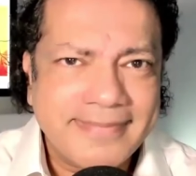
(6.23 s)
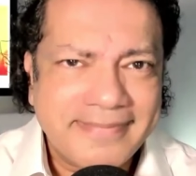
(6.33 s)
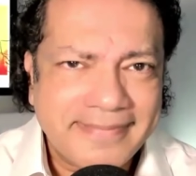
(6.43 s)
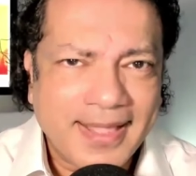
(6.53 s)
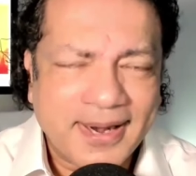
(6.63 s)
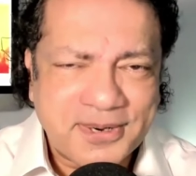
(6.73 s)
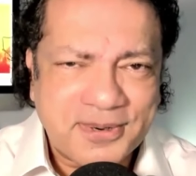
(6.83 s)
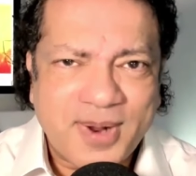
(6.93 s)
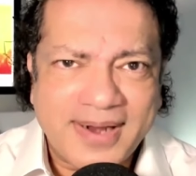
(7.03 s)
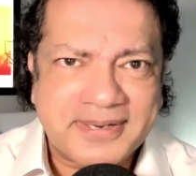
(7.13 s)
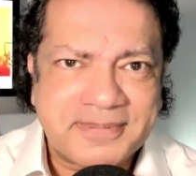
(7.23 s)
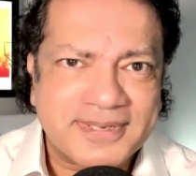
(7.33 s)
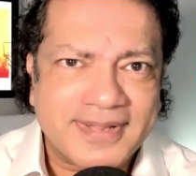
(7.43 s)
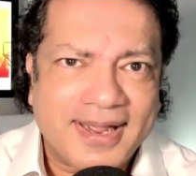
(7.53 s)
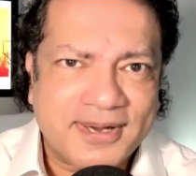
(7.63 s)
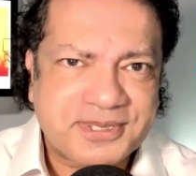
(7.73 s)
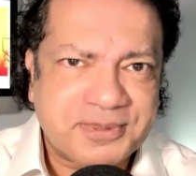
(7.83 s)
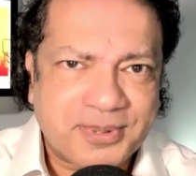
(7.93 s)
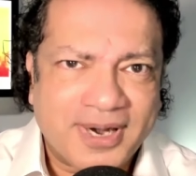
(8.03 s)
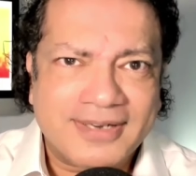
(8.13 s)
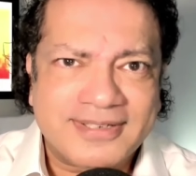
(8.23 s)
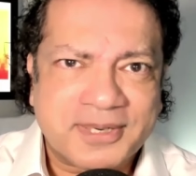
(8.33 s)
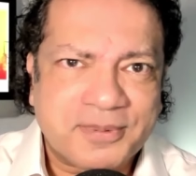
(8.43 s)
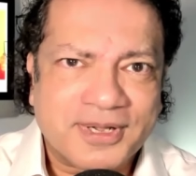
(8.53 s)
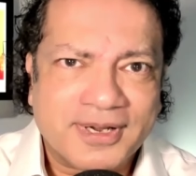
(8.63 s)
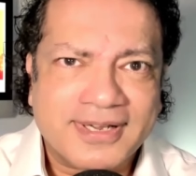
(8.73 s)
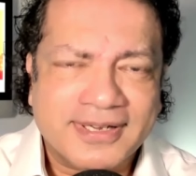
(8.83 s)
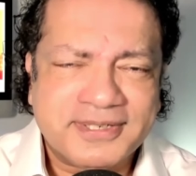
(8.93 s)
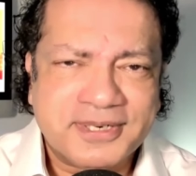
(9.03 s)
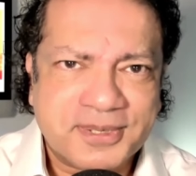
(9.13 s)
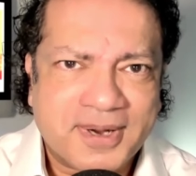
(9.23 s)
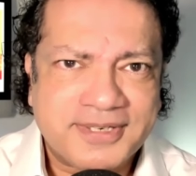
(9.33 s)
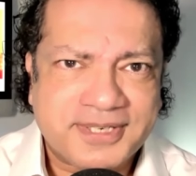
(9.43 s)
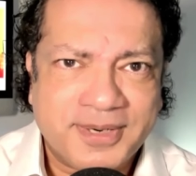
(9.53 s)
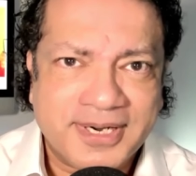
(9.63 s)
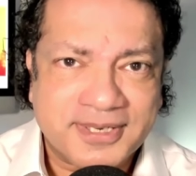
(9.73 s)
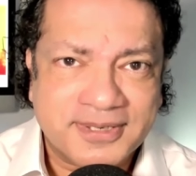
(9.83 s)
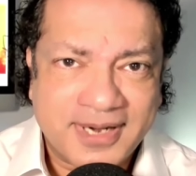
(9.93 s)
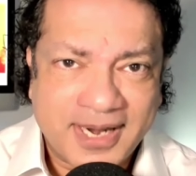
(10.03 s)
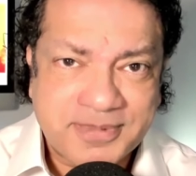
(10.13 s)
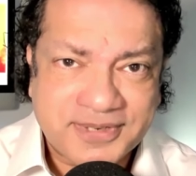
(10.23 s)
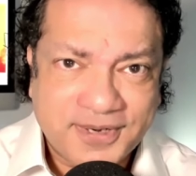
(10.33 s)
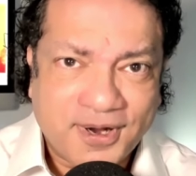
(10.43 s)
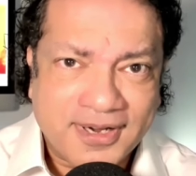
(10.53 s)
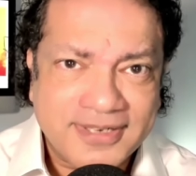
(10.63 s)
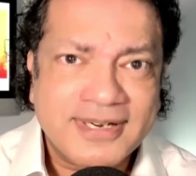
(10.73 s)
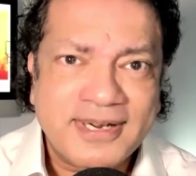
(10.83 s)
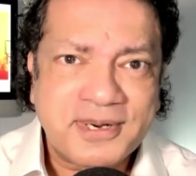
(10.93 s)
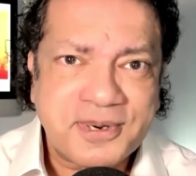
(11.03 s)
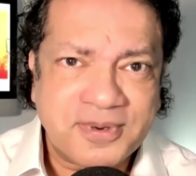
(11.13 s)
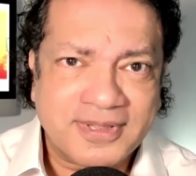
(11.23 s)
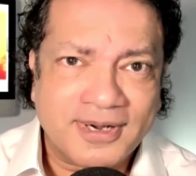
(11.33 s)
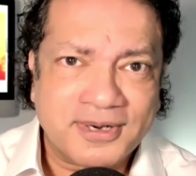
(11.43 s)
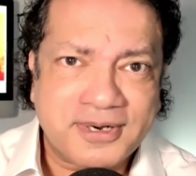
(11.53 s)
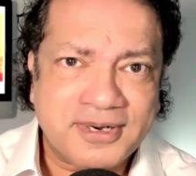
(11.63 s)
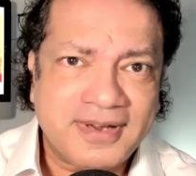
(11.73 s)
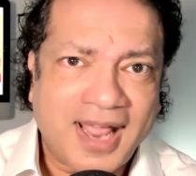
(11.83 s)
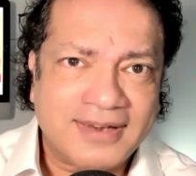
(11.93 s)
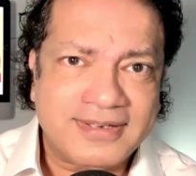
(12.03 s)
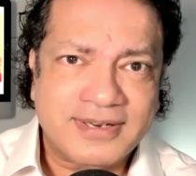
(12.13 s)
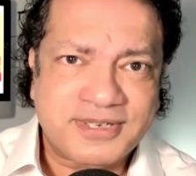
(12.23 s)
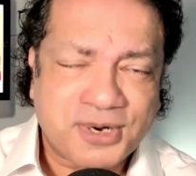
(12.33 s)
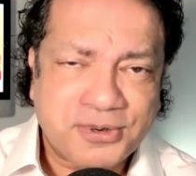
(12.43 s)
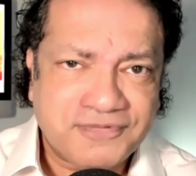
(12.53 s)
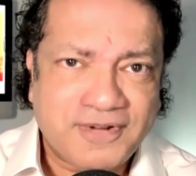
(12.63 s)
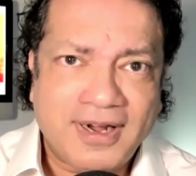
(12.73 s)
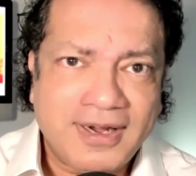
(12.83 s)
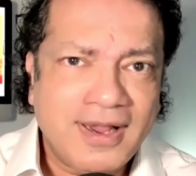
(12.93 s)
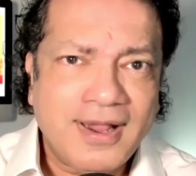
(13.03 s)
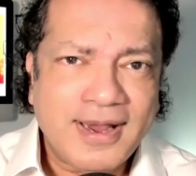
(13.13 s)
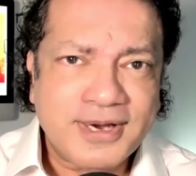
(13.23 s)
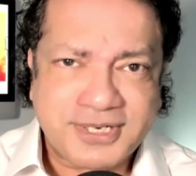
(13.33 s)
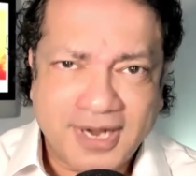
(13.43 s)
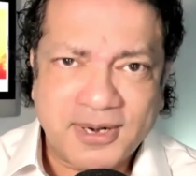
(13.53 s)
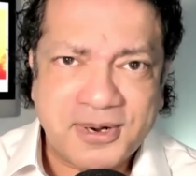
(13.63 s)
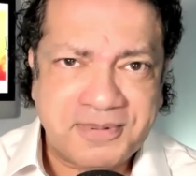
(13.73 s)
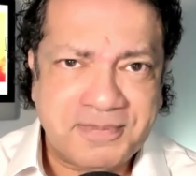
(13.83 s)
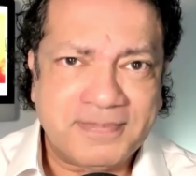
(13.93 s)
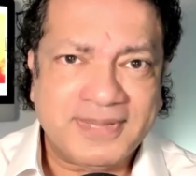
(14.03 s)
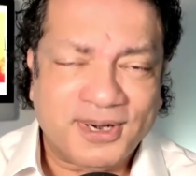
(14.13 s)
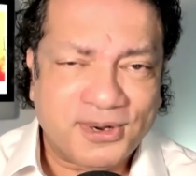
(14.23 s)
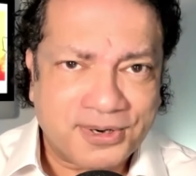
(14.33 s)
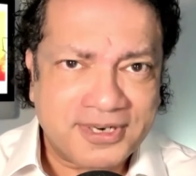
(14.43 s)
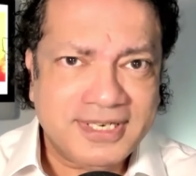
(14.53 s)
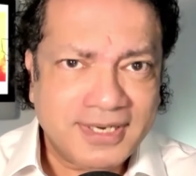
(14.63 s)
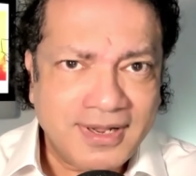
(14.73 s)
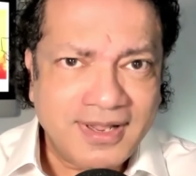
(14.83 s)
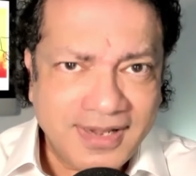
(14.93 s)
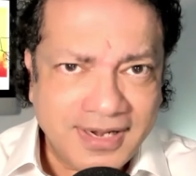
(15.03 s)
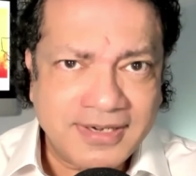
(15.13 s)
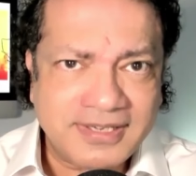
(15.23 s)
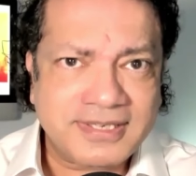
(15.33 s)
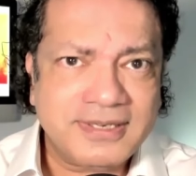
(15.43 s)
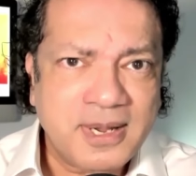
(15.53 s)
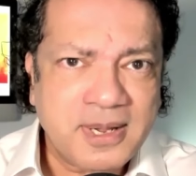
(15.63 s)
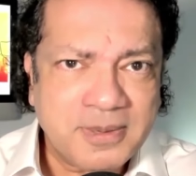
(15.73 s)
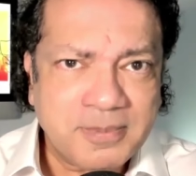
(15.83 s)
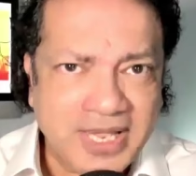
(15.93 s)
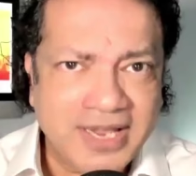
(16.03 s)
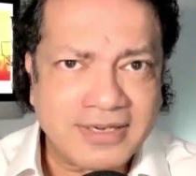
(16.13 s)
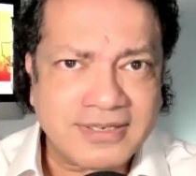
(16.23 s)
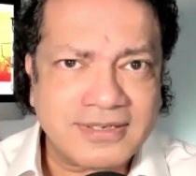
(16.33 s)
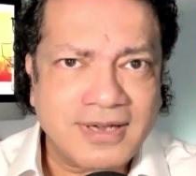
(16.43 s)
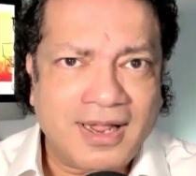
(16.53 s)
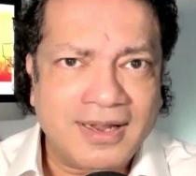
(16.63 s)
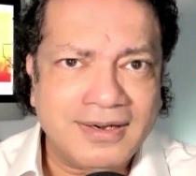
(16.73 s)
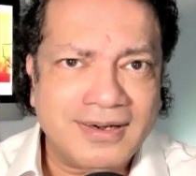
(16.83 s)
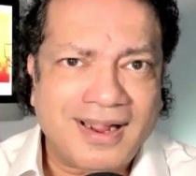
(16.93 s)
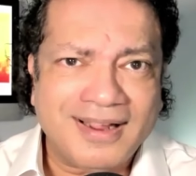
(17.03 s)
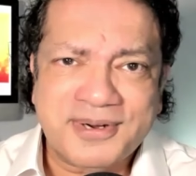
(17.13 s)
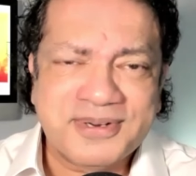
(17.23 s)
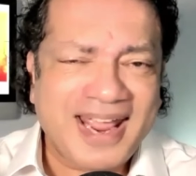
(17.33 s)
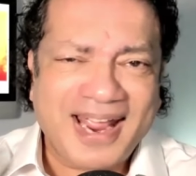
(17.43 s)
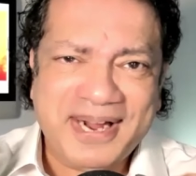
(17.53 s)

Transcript: Hello and welcome to the House of Prayer. Today we're going to continue our series on the names of God with a look at Jehovah Shalom. The Lord is peace. And I don't care